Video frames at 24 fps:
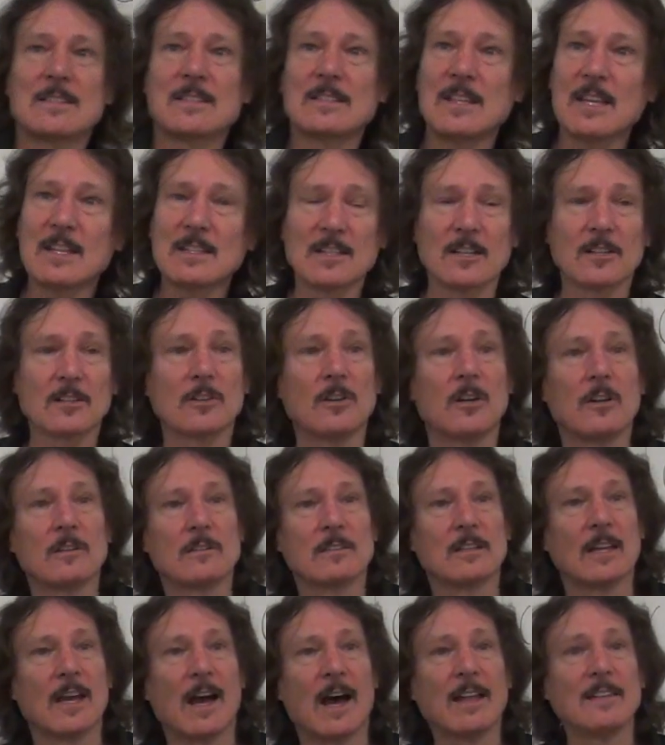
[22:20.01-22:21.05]
sets are called
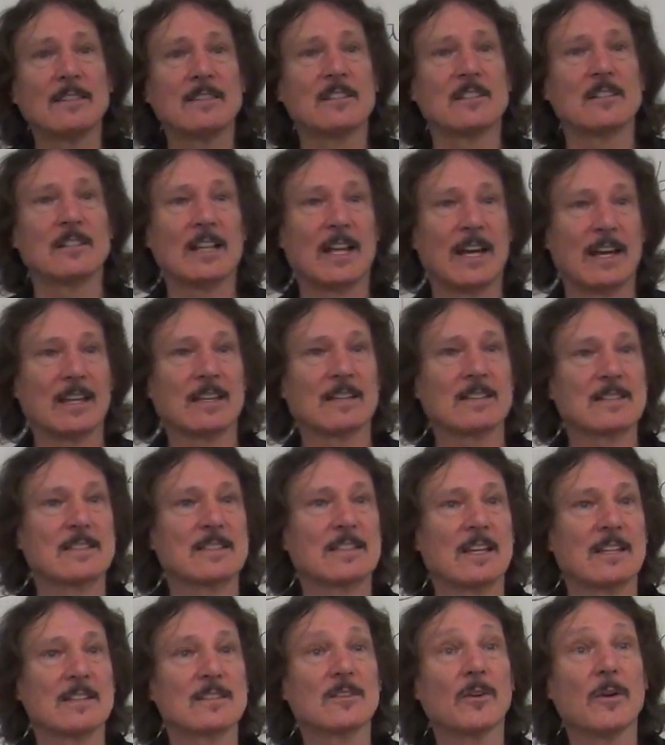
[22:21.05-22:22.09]
the underlying
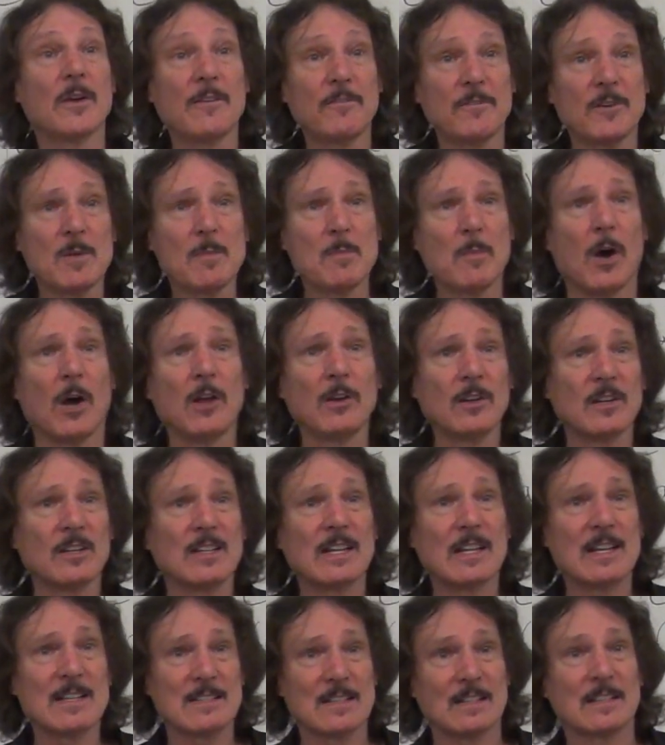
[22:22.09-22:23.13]
set. So every monoid
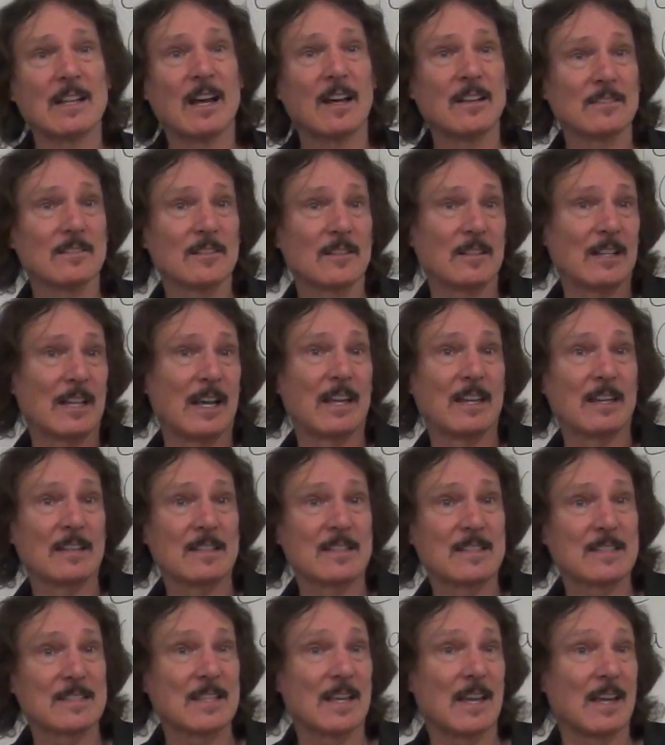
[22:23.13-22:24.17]
has an underlying
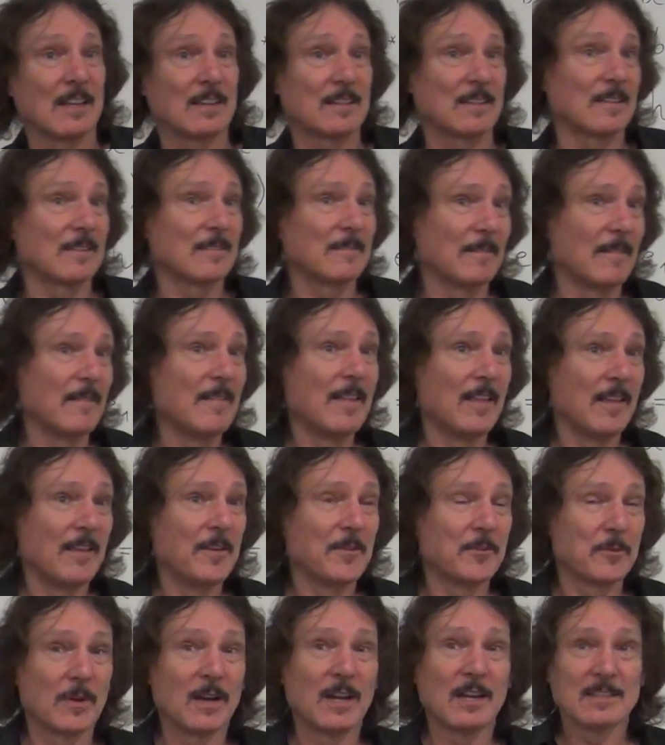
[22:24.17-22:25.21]
set,
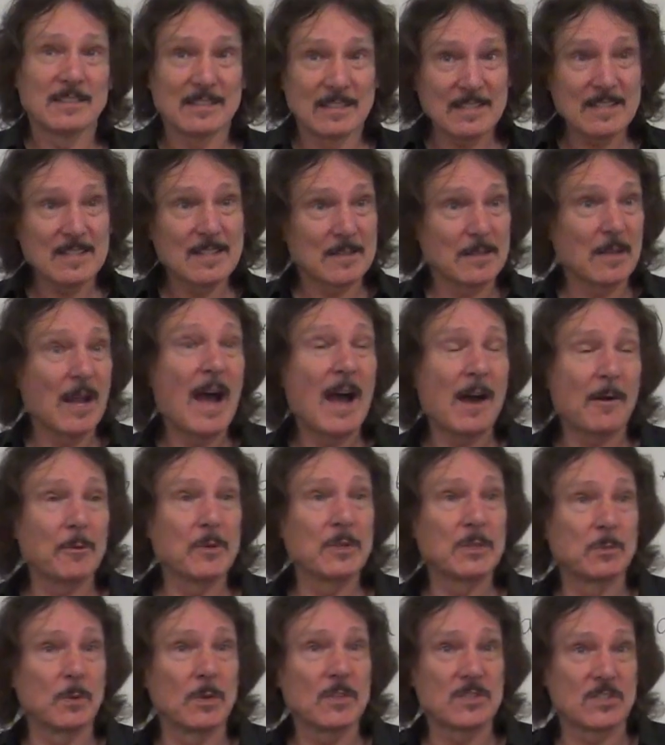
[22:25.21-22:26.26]
right? This is how
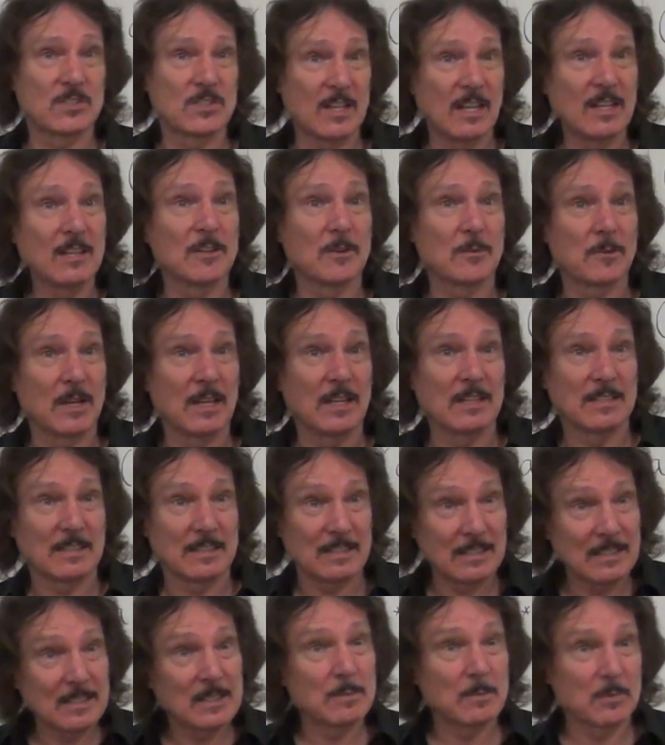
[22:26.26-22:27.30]
it was generated
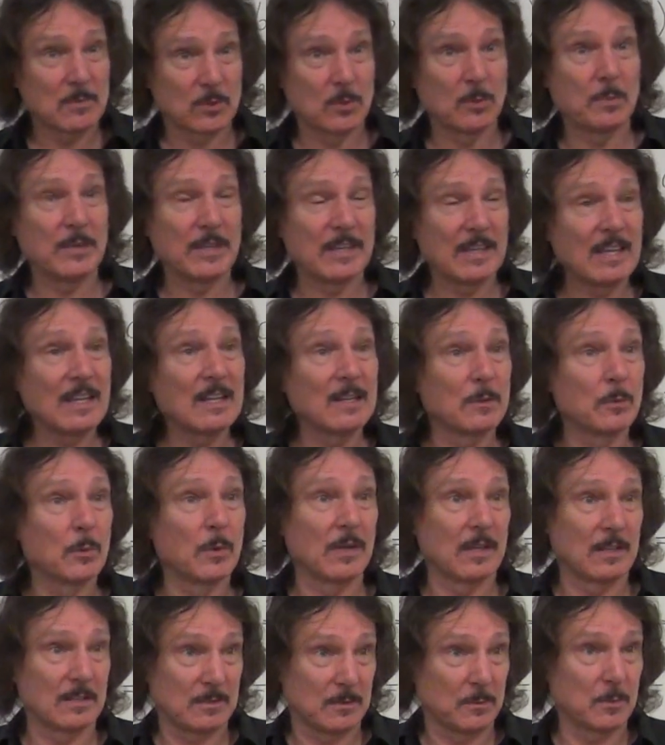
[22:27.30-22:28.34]
to begin
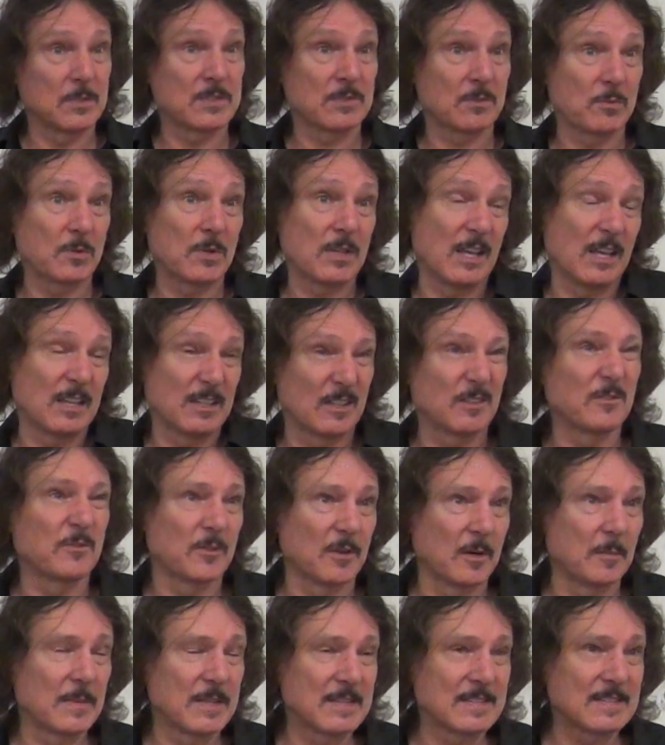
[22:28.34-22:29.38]
with. It was created
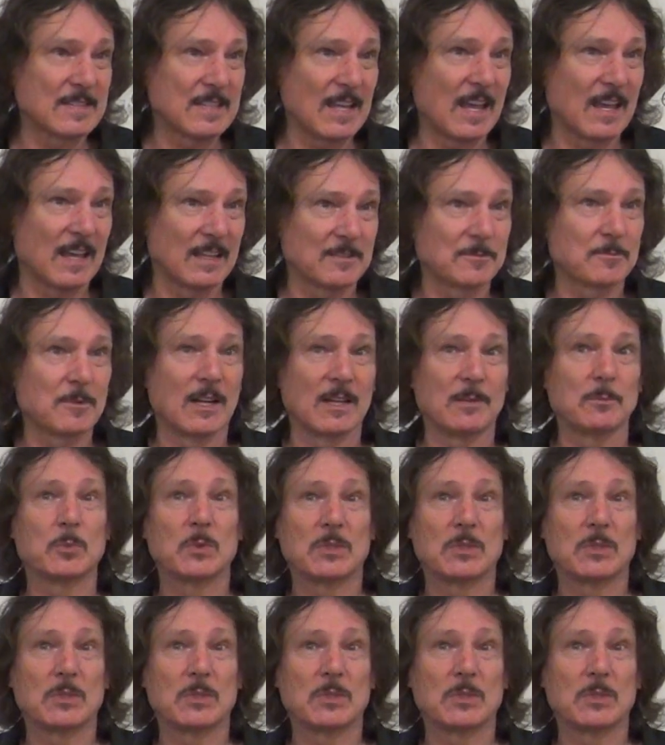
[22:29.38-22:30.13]
from a set, right?